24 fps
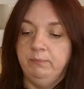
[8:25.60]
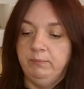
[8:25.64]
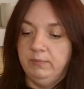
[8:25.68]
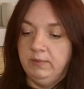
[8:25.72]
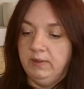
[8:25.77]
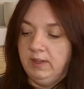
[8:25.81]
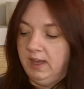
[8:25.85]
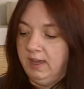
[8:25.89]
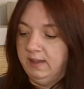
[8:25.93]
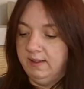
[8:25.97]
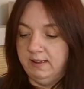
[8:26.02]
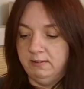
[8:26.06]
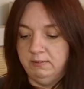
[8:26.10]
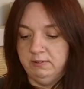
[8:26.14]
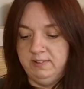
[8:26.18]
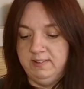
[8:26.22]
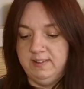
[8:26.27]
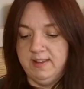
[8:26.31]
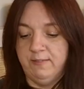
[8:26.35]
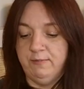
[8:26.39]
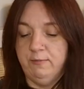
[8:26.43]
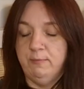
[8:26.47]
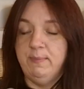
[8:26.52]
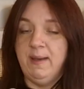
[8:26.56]
Yeah, that was
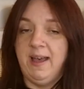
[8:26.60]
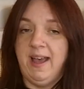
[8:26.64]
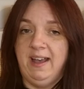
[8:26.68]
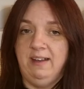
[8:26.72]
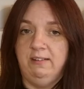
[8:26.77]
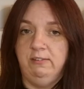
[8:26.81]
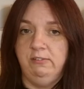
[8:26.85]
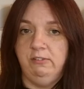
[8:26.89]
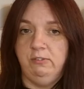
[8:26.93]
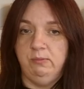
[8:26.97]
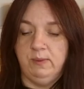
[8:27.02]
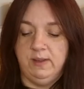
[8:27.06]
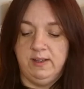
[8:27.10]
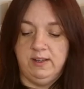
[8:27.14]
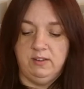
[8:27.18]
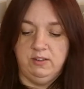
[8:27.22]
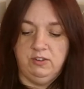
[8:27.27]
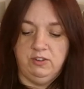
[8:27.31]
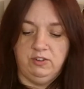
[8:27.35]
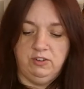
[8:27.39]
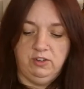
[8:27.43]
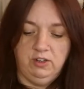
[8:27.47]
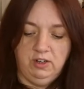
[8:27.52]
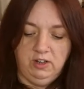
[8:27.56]
£7,
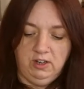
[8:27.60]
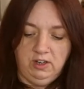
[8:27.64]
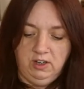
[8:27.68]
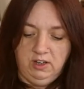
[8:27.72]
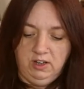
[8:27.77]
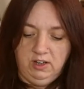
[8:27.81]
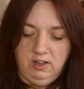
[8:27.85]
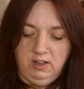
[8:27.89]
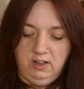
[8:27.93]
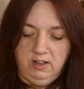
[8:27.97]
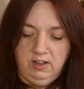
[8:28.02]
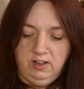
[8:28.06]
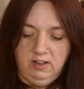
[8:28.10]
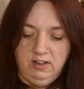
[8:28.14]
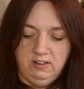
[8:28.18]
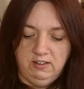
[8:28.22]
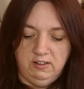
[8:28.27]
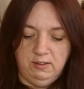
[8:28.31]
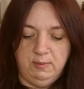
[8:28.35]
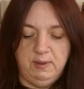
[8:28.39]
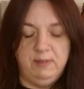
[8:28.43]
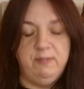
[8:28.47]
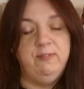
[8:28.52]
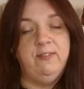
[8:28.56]
which,
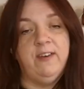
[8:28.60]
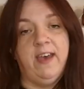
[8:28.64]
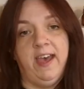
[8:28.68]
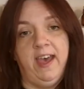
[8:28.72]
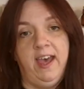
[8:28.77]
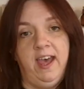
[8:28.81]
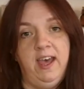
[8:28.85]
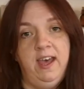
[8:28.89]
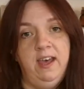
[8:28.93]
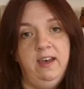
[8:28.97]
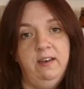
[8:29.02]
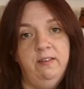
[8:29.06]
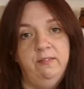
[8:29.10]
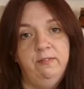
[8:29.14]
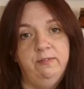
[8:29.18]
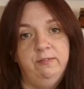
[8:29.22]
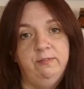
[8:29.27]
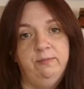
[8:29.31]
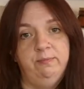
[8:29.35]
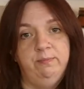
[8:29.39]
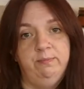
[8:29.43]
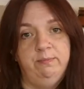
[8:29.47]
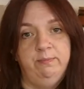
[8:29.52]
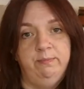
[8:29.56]
to be fair,
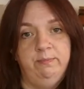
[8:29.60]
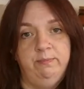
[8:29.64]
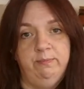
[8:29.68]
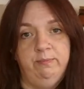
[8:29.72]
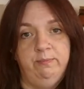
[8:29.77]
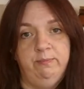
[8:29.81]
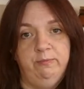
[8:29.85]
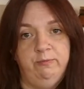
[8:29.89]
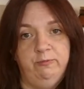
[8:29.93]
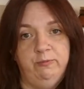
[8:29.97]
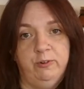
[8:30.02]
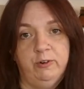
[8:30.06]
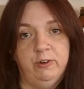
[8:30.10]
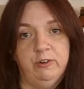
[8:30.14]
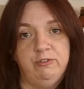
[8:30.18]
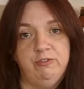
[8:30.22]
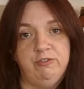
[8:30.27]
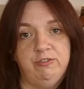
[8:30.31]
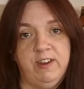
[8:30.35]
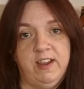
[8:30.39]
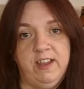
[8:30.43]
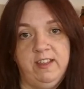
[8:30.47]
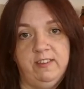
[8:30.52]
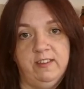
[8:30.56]
for a
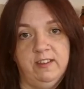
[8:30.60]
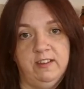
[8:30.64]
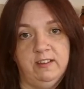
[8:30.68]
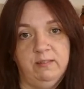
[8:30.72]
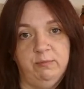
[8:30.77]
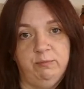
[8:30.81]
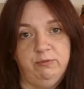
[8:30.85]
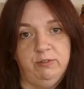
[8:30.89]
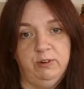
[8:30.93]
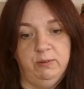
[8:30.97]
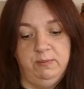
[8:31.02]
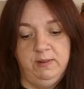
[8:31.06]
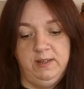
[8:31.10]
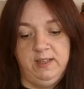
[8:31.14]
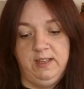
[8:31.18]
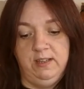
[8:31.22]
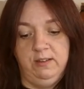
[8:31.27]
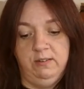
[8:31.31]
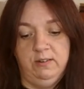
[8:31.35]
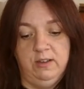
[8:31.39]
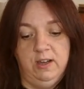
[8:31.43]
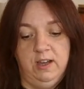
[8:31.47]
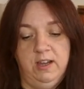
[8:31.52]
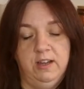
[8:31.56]
tray that probably
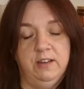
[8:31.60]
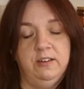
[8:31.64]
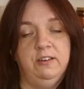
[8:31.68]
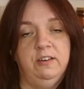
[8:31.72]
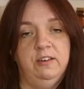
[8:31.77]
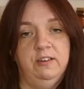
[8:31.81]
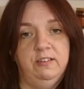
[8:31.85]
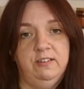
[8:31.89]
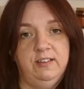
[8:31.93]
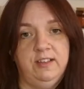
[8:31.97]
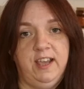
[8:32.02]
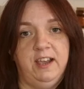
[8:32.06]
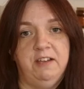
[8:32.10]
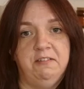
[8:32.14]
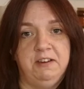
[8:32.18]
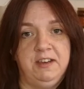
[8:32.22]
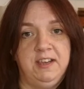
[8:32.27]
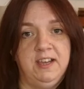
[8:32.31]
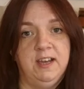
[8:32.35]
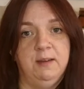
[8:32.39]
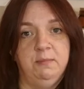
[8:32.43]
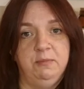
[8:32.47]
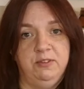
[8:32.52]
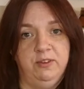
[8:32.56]
you can't use to carry
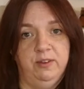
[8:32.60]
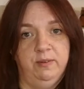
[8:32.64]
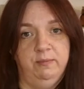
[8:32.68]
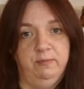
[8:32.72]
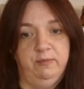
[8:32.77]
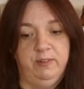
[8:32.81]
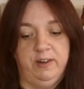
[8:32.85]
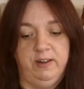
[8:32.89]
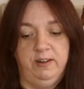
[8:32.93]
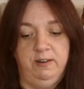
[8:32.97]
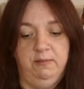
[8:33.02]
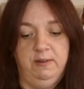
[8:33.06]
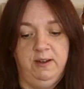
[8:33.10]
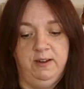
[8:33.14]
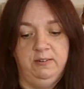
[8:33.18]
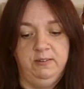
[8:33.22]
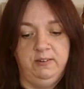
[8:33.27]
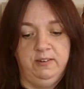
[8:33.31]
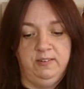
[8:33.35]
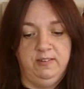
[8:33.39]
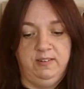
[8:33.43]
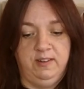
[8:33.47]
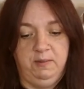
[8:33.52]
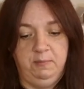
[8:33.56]
cups on very well
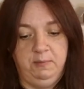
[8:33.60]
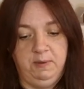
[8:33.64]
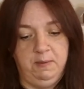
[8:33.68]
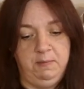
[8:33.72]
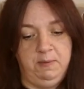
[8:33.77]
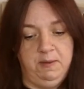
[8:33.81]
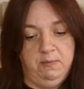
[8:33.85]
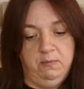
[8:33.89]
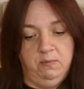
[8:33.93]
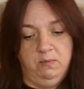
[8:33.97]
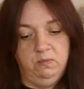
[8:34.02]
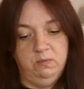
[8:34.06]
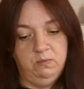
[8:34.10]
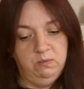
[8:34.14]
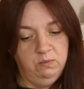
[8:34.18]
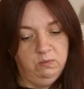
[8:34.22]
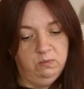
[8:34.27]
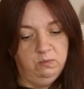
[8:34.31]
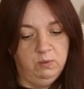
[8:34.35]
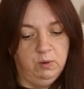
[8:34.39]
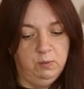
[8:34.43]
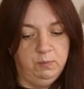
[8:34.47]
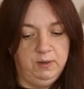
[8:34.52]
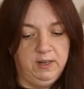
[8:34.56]
because they'll be a bit
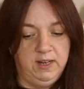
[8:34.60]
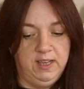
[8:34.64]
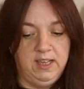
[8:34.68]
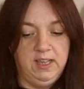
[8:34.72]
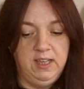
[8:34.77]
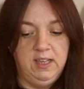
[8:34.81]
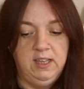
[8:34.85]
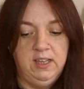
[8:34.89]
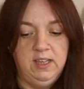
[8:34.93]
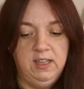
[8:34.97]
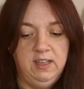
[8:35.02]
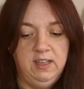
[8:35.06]
wobbly,